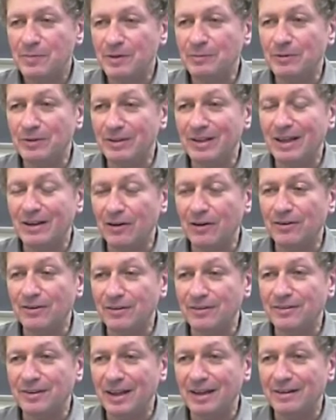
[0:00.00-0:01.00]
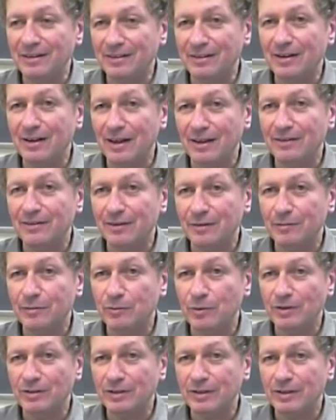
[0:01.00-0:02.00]
people not understanding the concepts
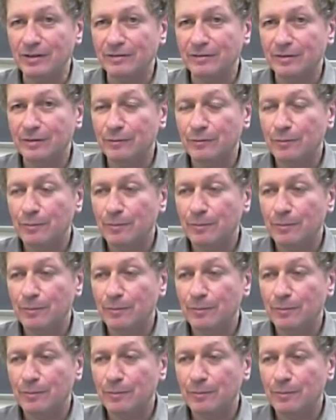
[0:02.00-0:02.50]
well enough.